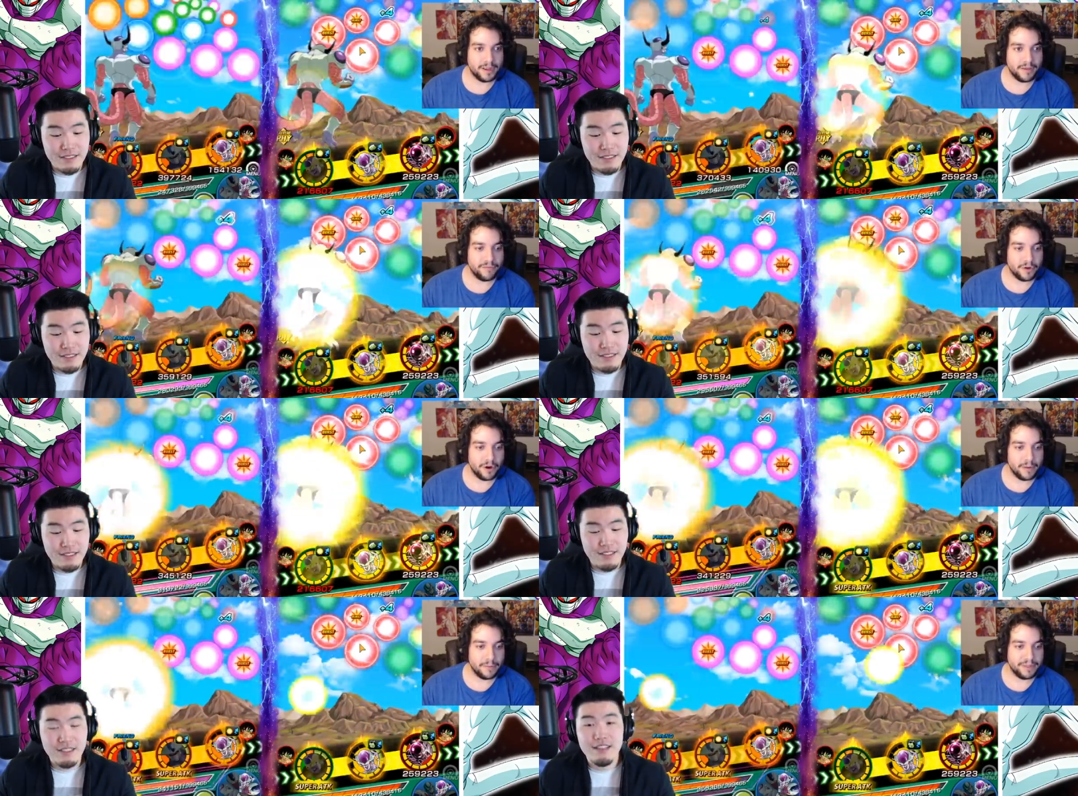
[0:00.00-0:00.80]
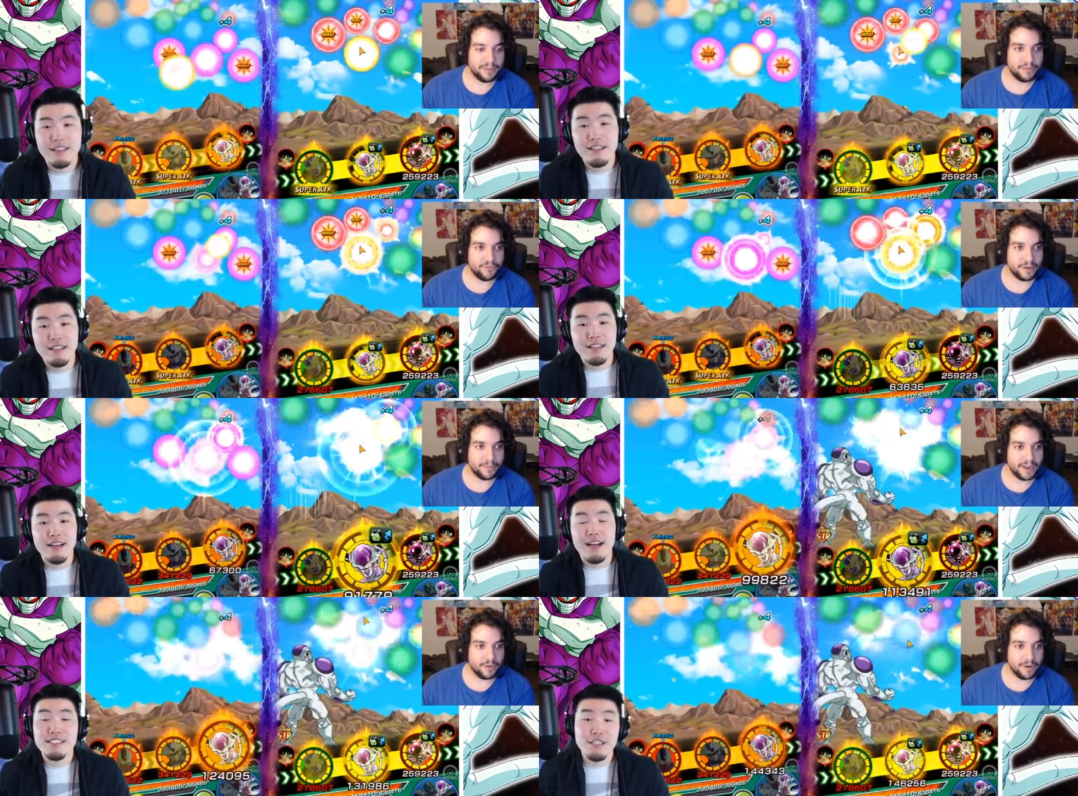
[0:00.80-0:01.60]
Speaker 1: from the, the free to play.
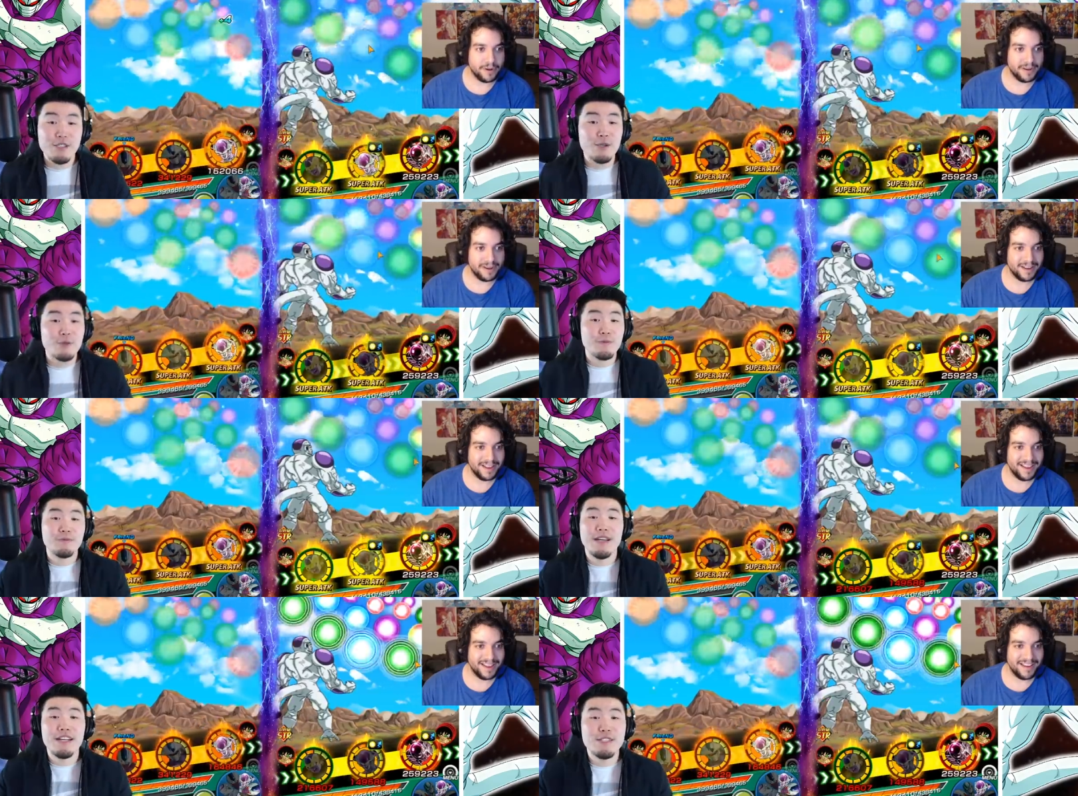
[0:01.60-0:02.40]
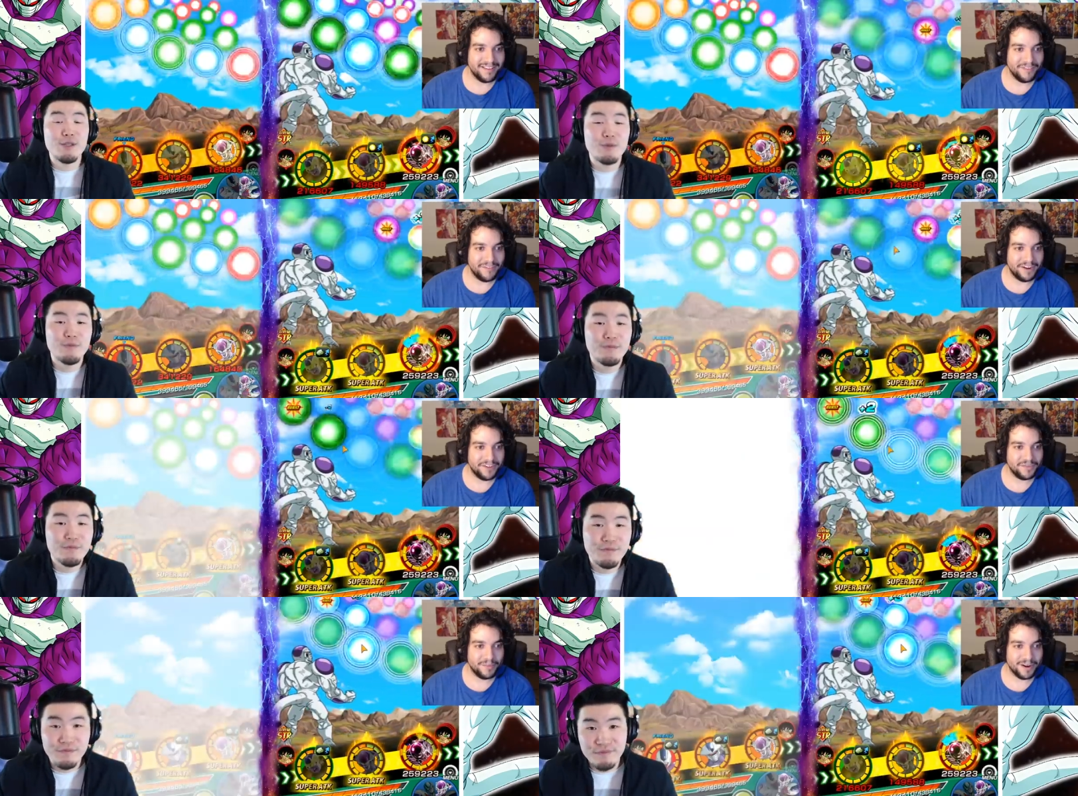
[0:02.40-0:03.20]
I did too. I did too. Very
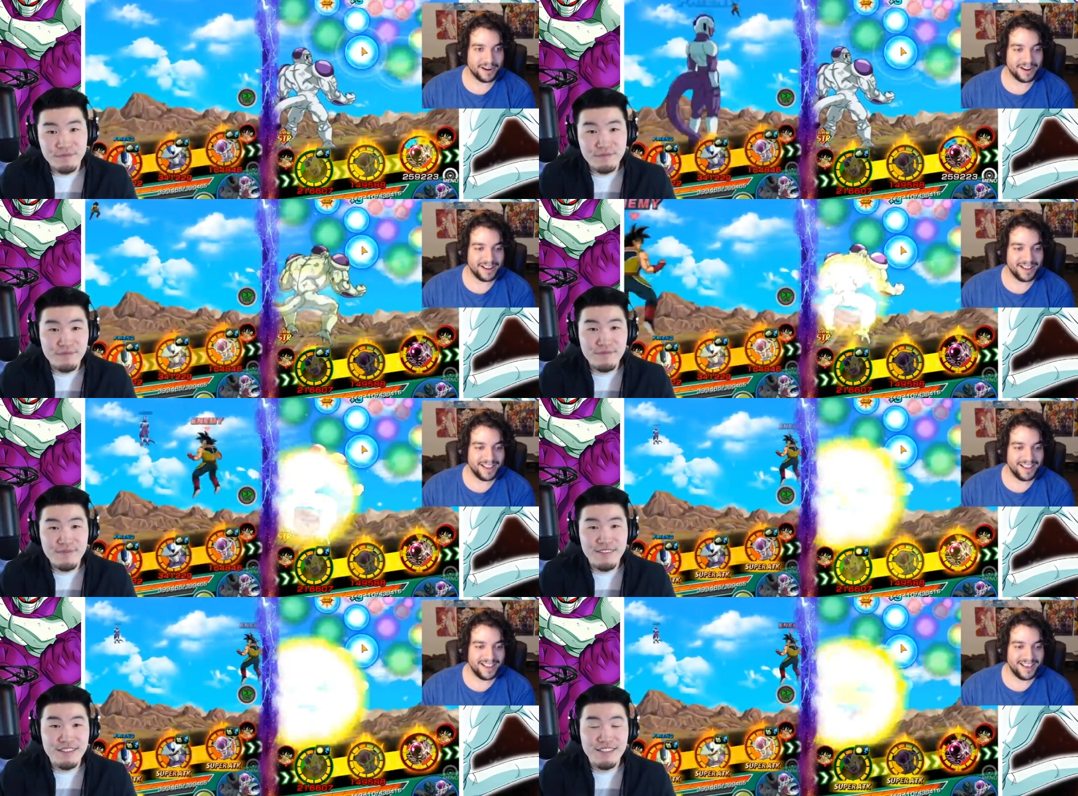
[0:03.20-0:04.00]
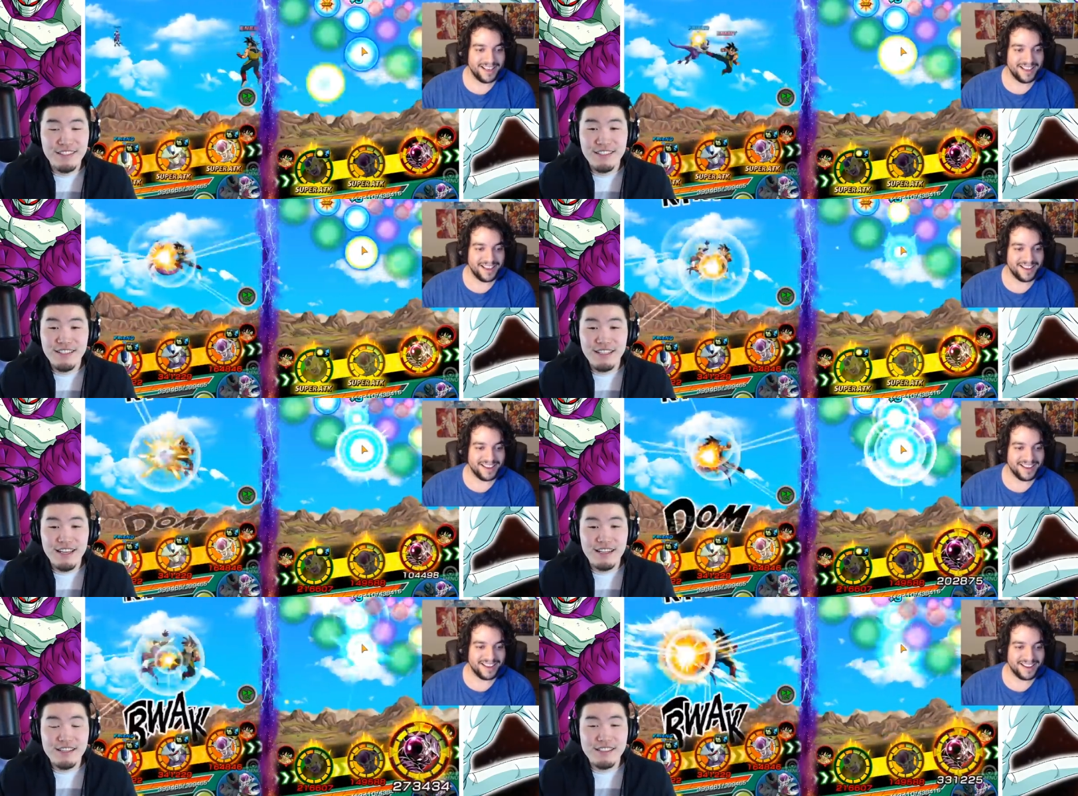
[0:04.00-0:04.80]
smart.
Speaker 2: Yeah,
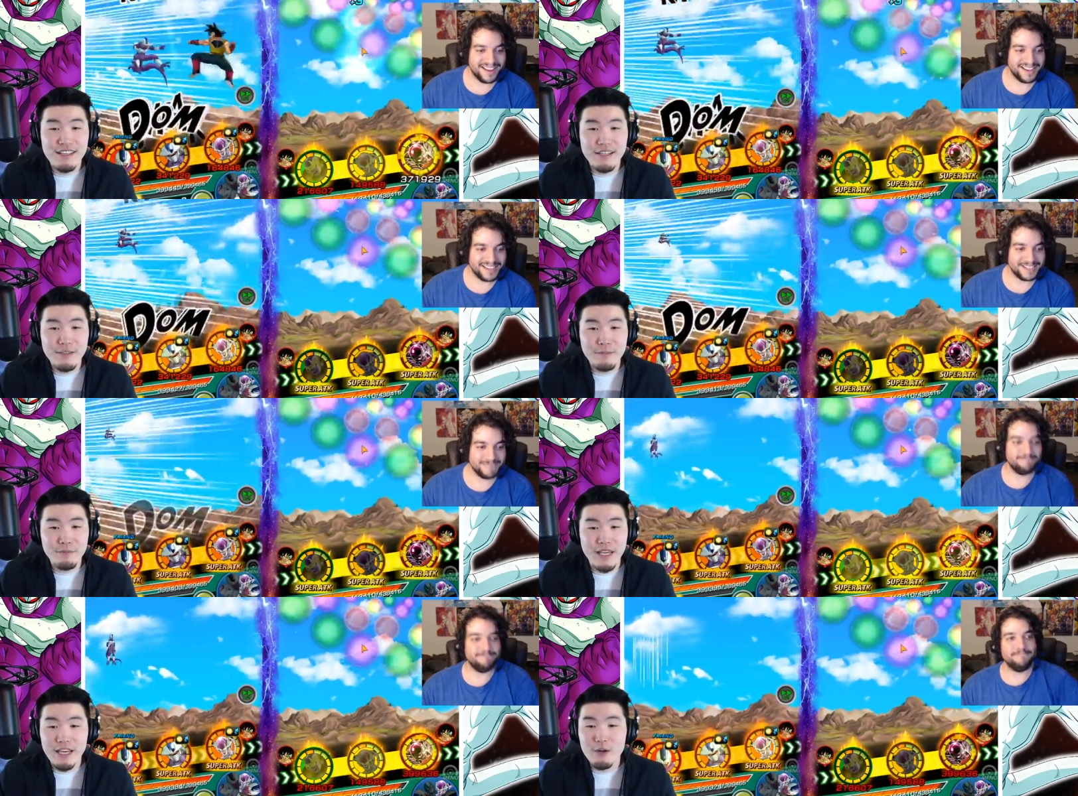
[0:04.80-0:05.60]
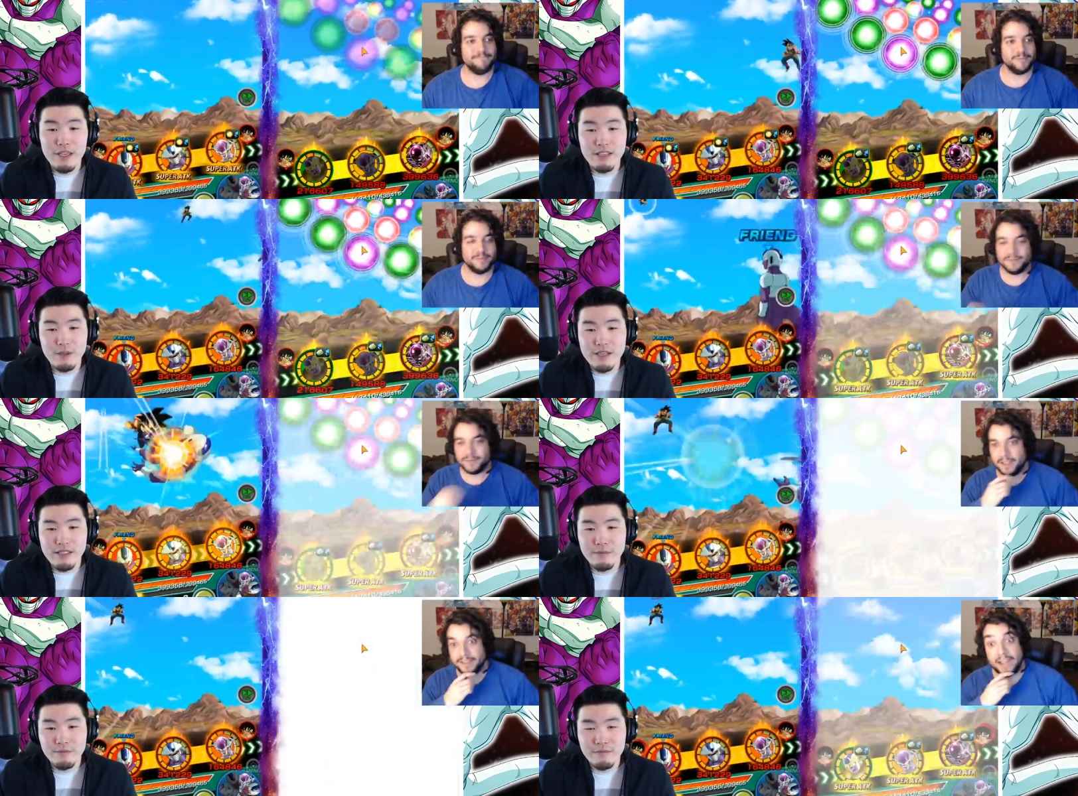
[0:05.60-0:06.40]
because um, the AOE is crazy.
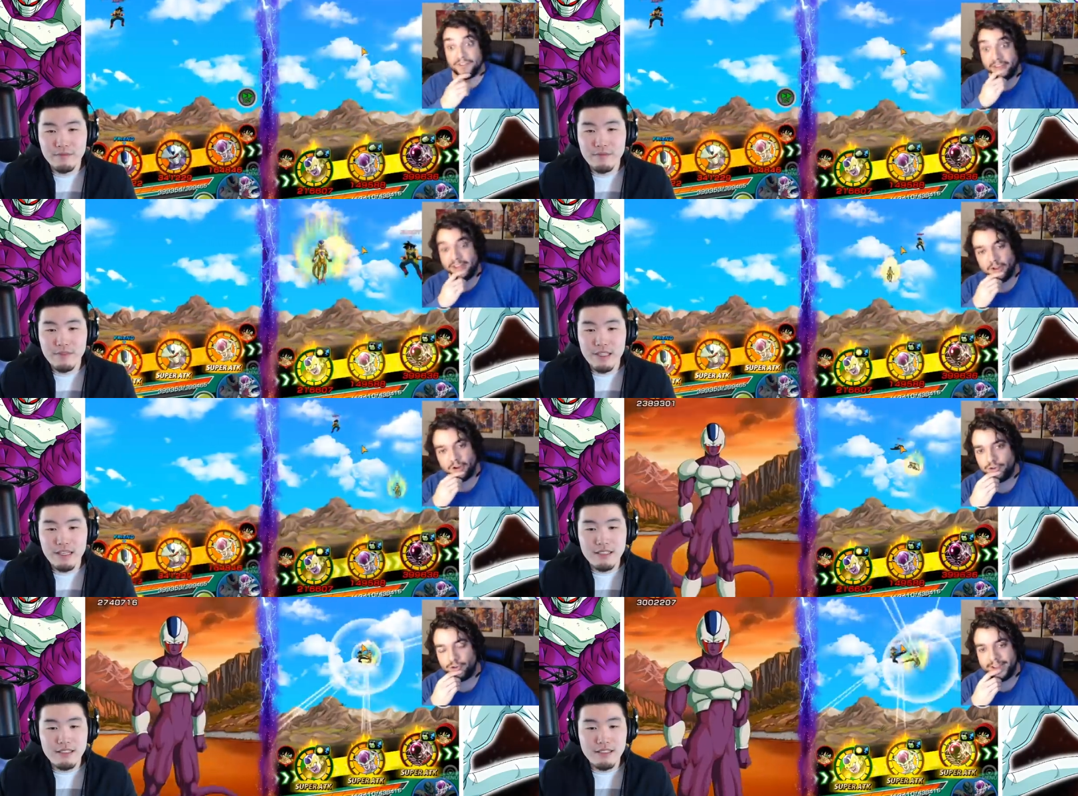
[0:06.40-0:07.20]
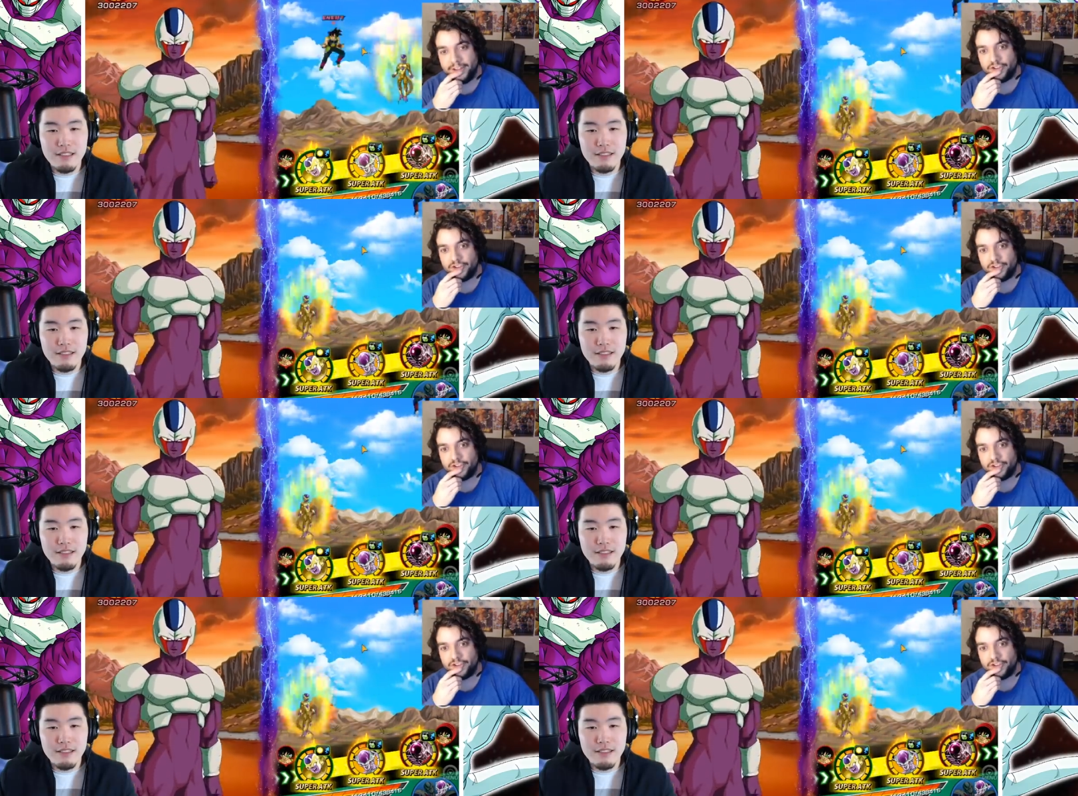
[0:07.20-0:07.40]
Yes, he no, dude, he's yeah.